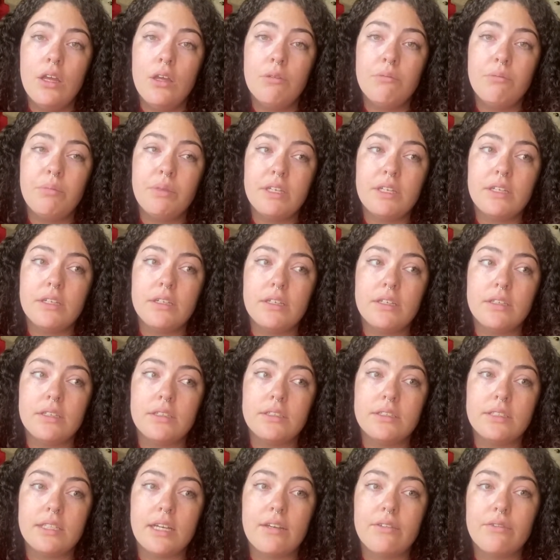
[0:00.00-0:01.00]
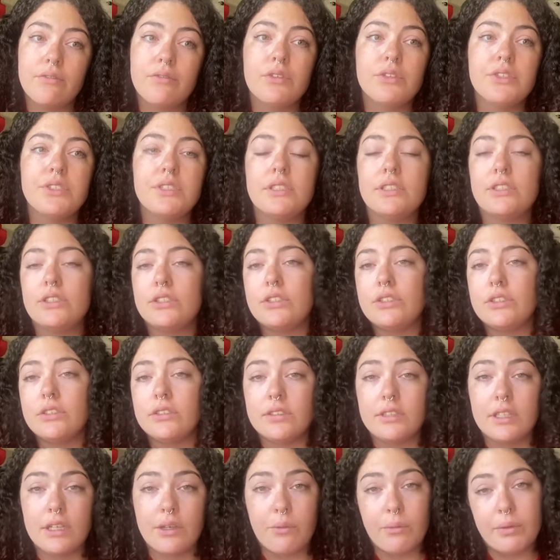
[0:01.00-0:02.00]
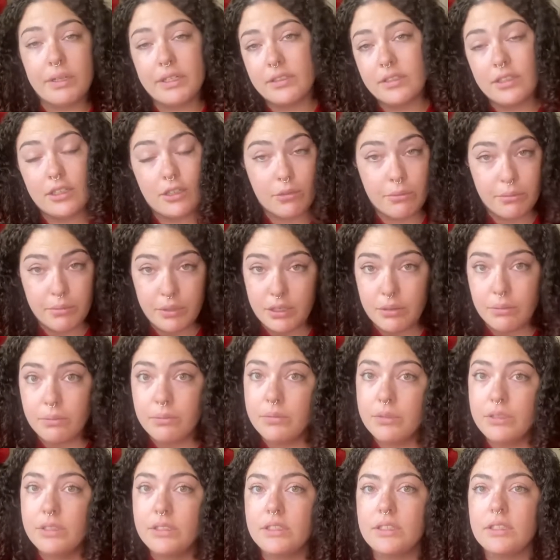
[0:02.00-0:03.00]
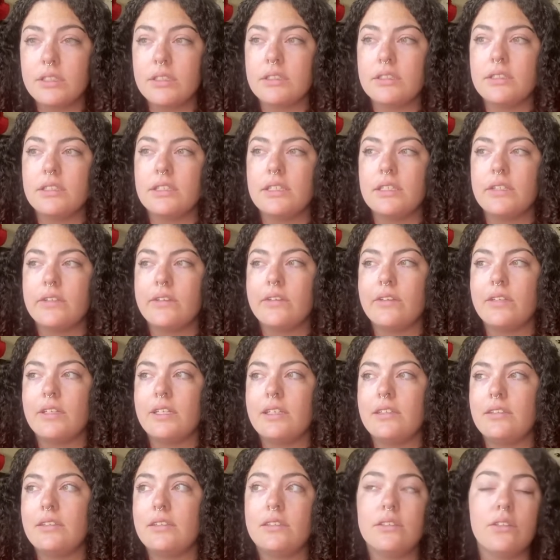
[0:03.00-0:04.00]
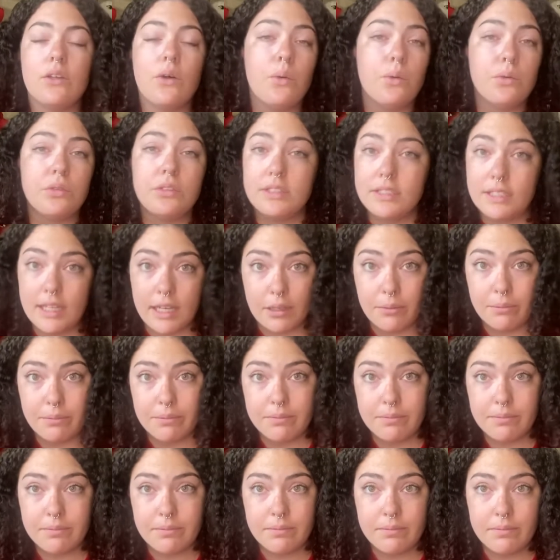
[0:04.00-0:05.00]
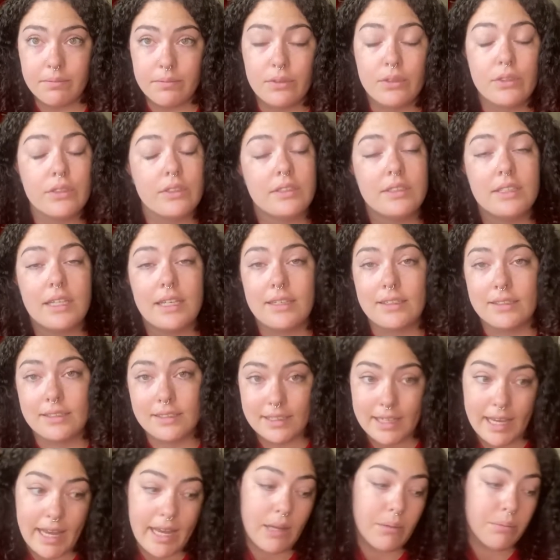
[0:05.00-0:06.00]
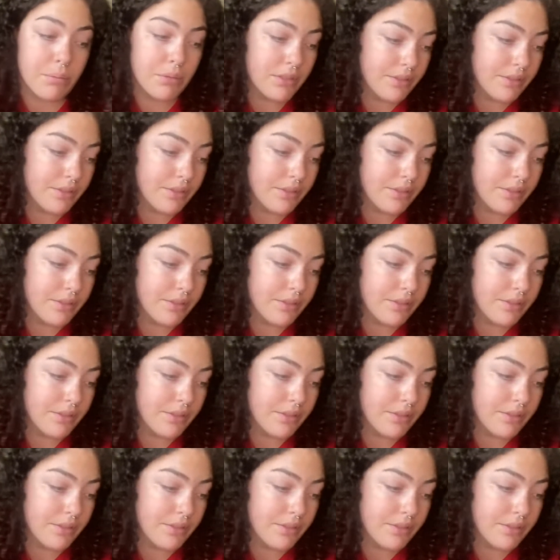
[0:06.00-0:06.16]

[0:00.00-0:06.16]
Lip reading: because at first it just looks like weird little bumps until it's the whole stem looks like a scab.